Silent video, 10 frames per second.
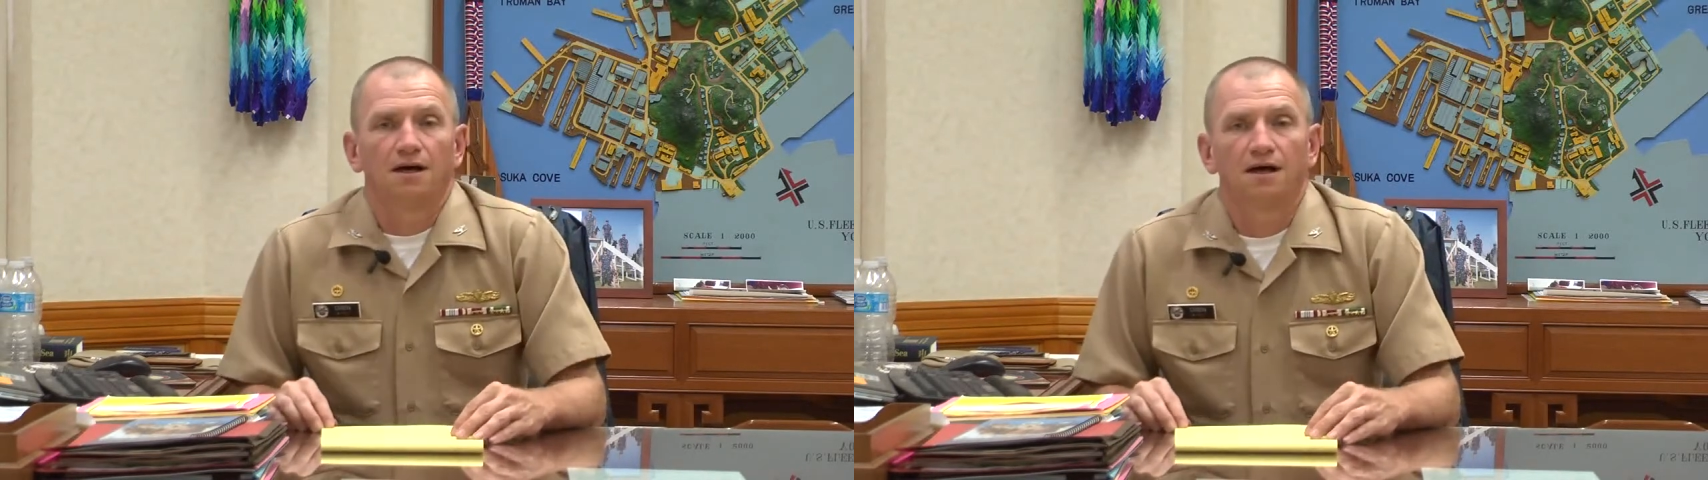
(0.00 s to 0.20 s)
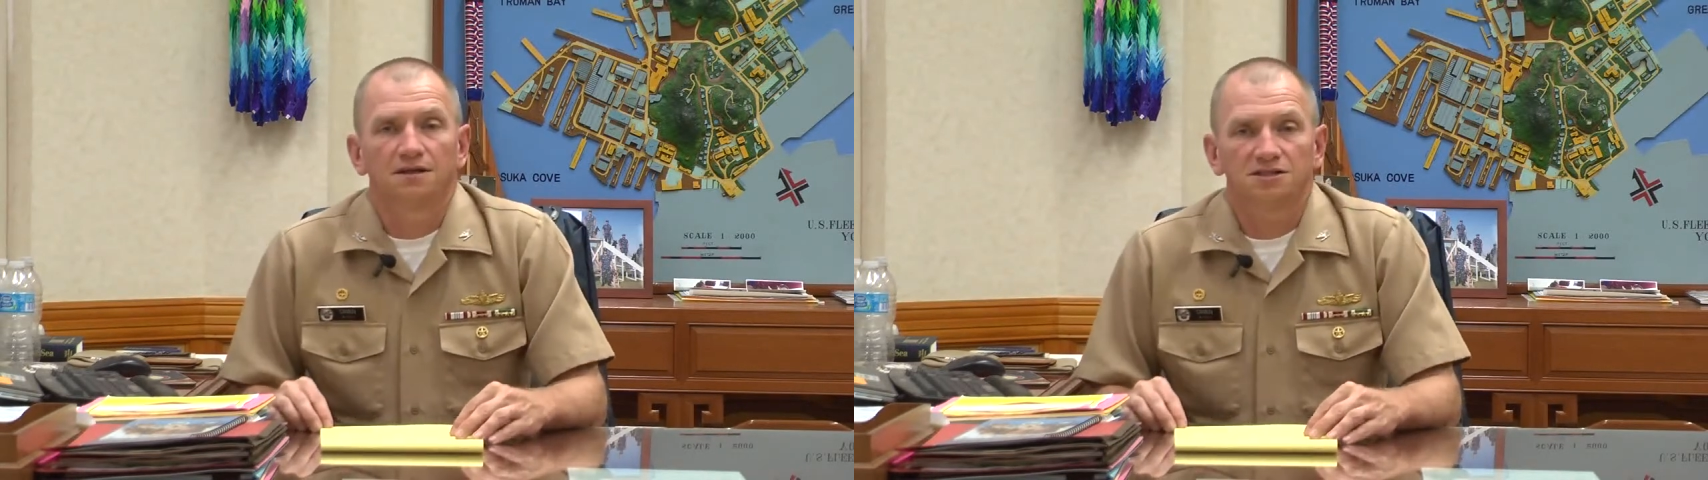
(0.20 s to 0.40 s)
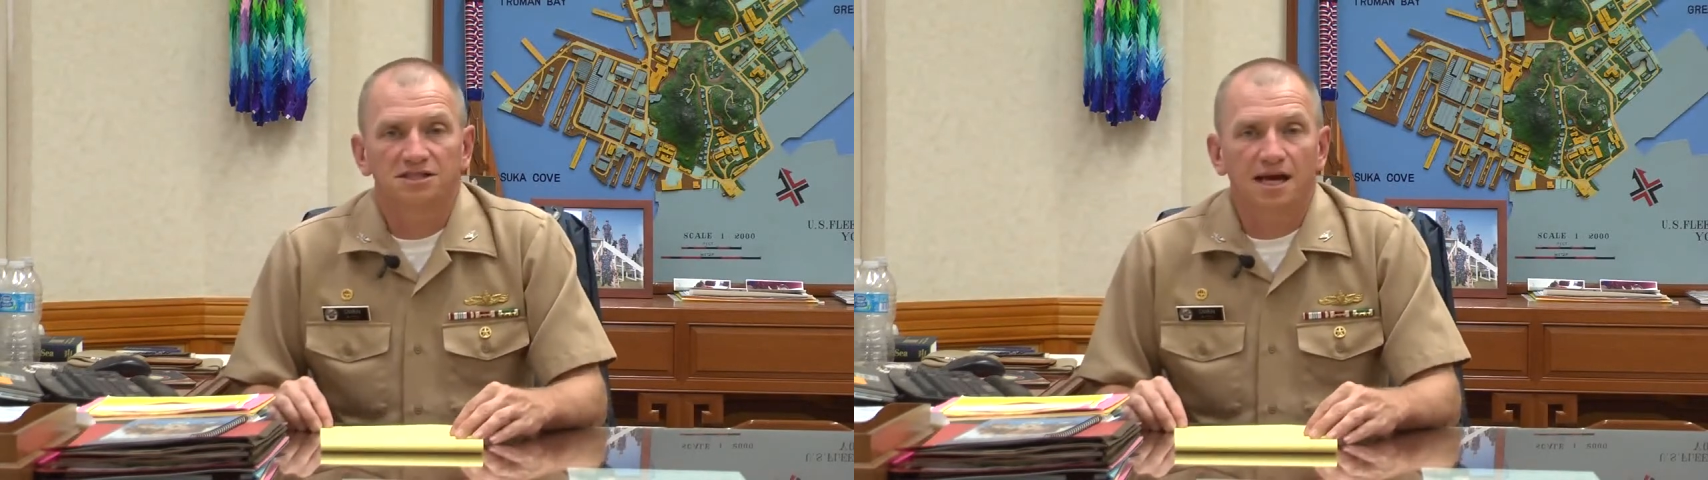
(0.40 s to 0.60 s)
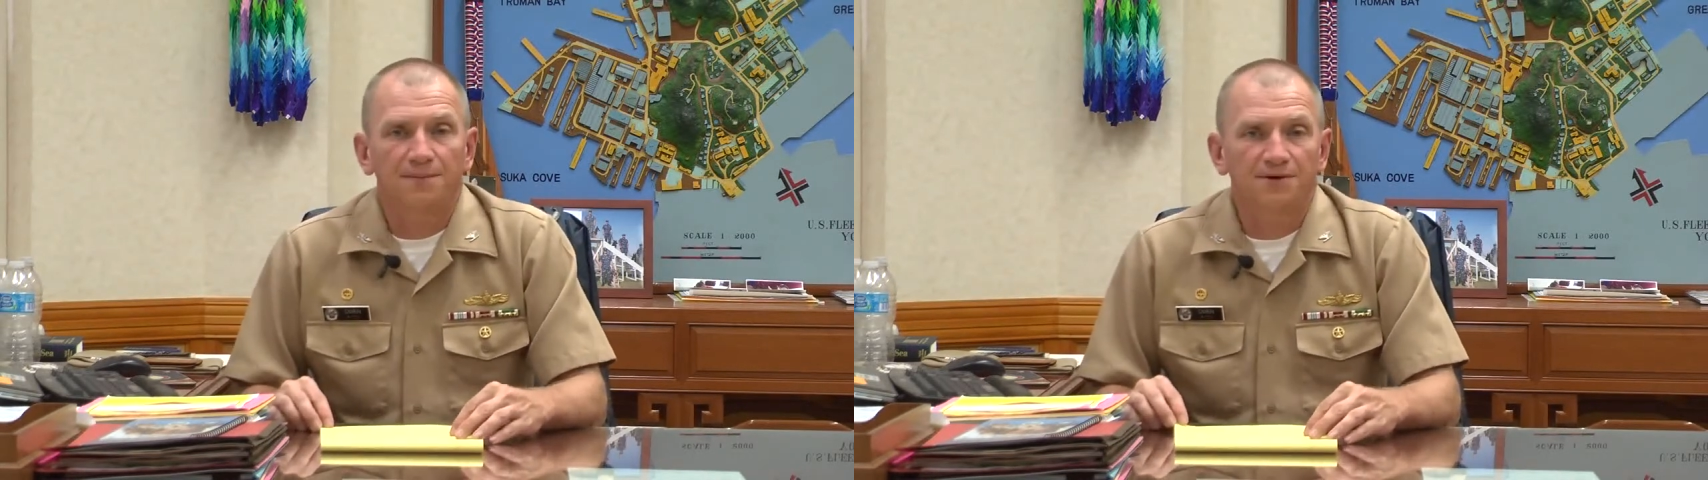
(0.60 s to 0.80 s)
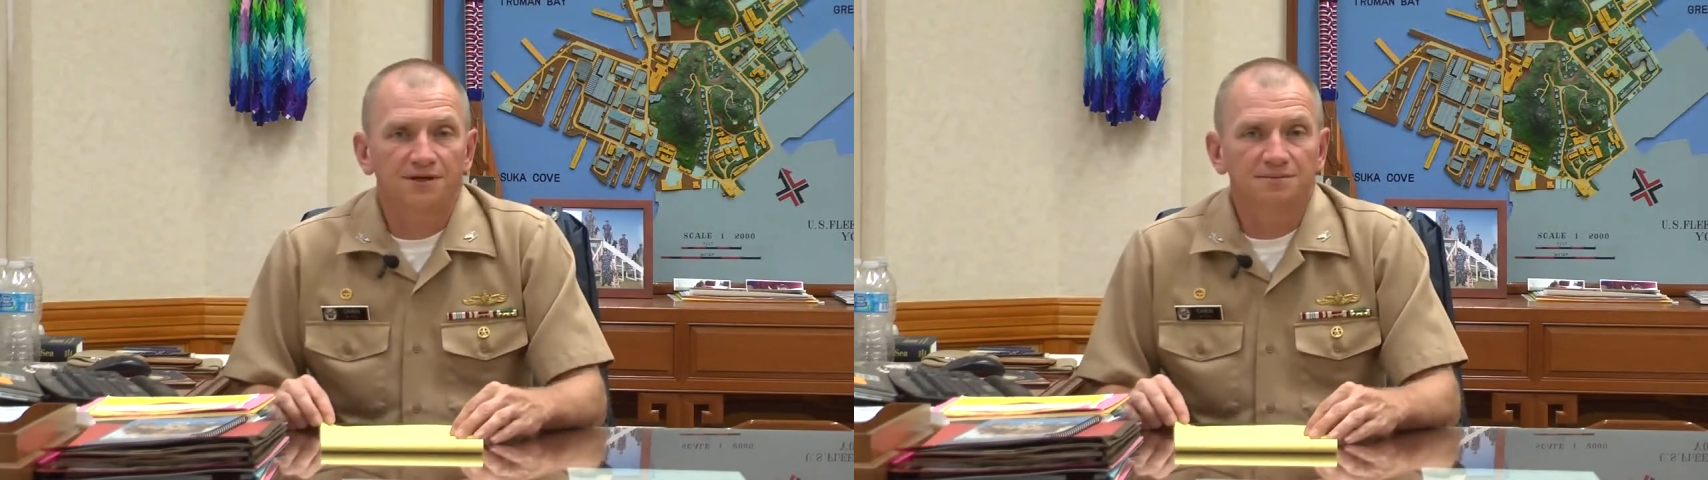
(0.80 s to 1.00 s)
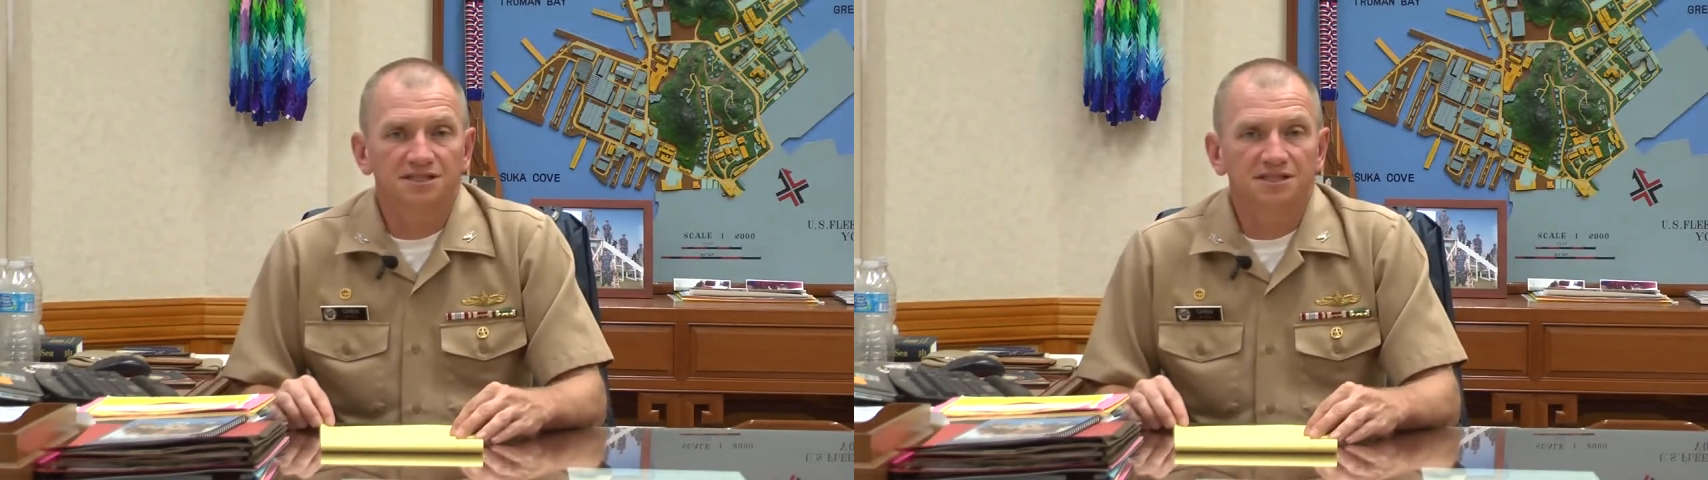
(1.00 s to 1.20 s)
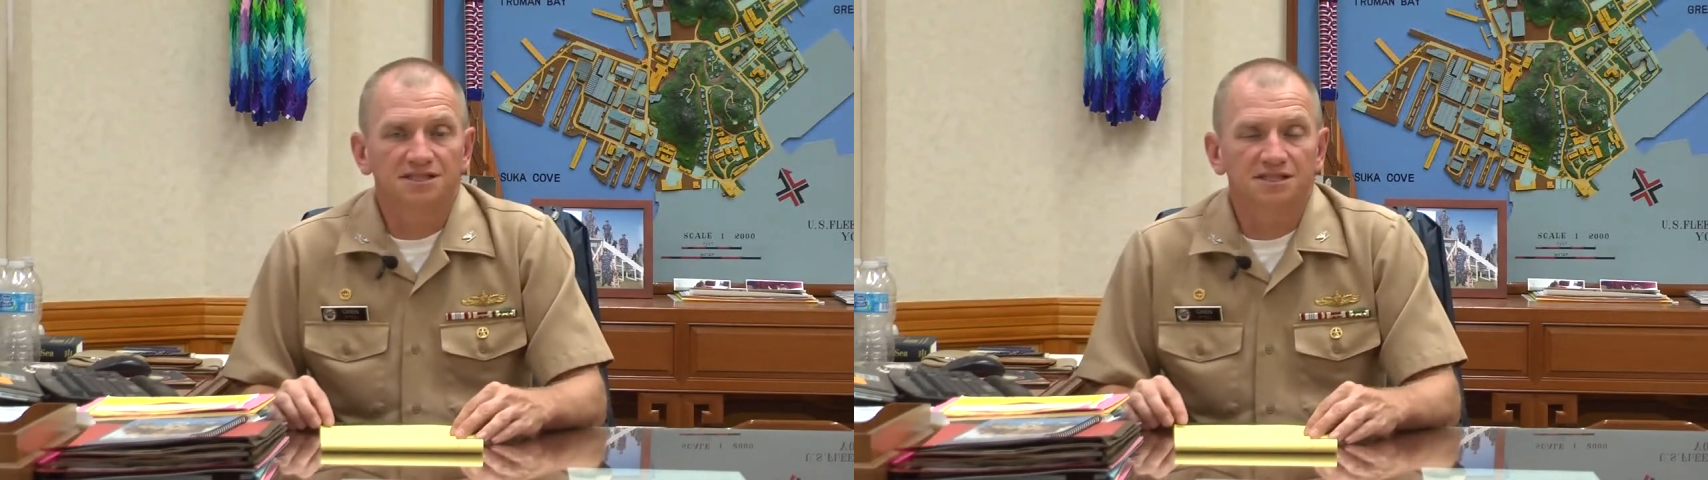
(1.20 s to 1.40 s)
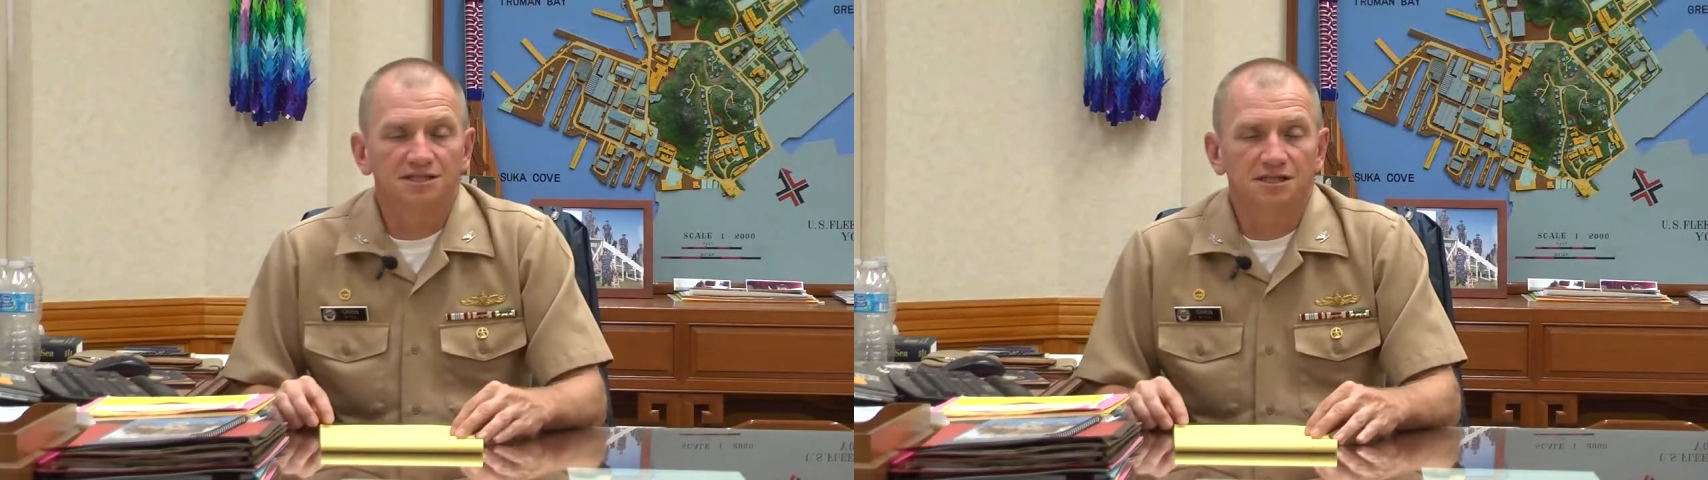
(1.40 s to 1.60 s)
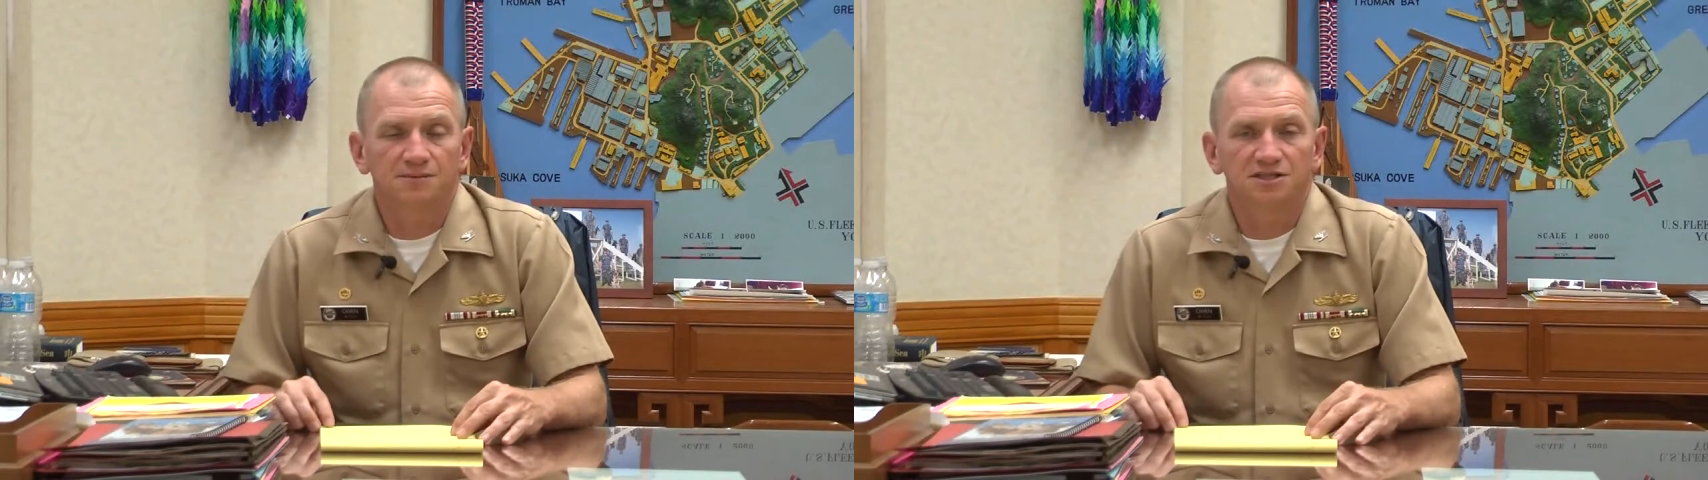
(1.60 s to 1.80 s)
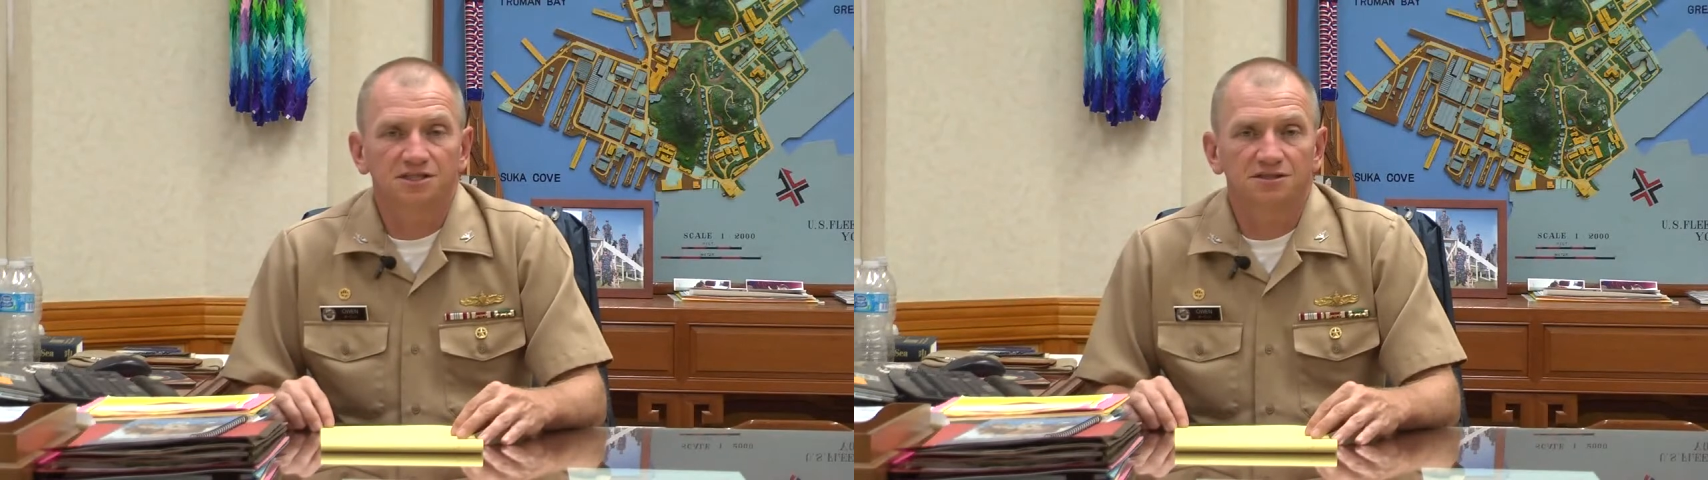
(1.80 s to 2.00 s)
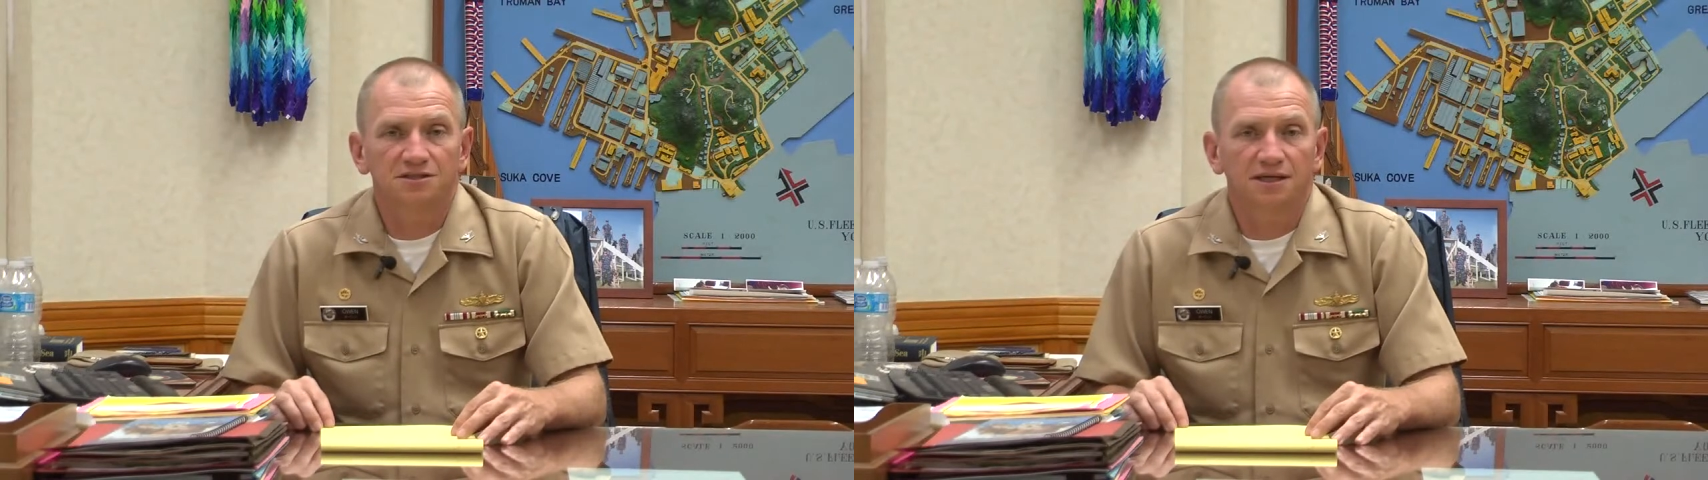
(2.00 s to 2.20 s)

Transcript: Uh, the SAPR MTT team is here